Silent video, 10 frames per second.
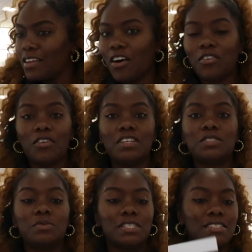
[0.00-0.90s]
Oh no,
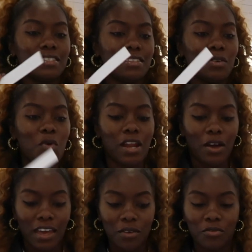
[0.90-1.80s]
this one isn't the one I
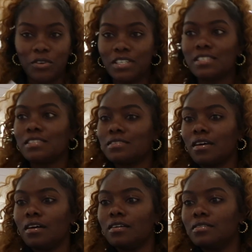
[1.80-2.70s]
came for. This is
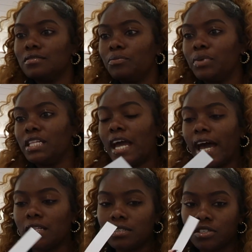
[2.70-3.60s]
uh, Billie
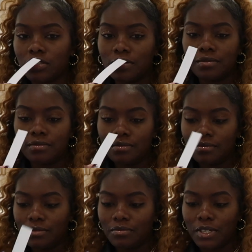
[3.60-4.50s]
Eilish,
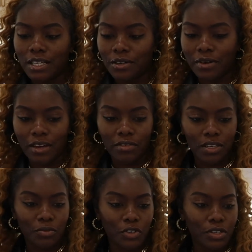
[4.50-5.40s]
but they don't have
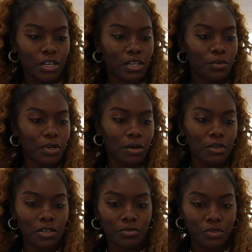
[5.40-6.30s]
anymore. And the one I'm
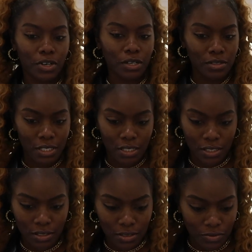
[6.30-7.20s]
looking for, I don't see a
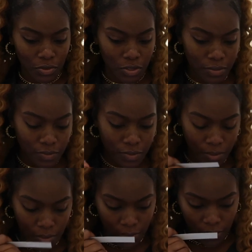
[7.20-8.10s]
duster for.
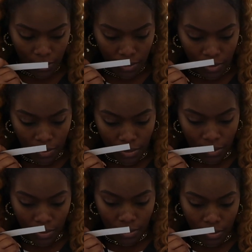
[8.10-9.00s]

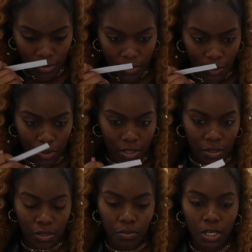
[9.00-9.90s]
I want
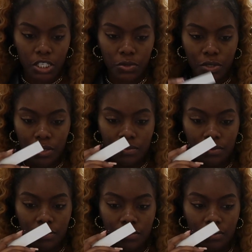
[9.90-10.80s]
the blush one.
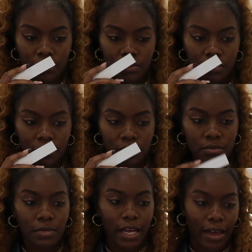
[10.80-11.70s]

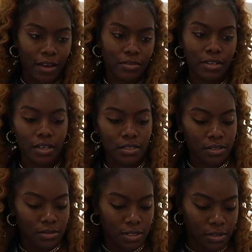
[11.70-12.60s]
They have it, I
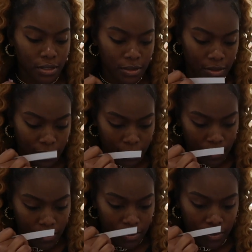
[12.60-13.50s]
just don't see a
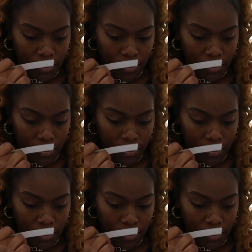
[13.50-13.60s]
duster.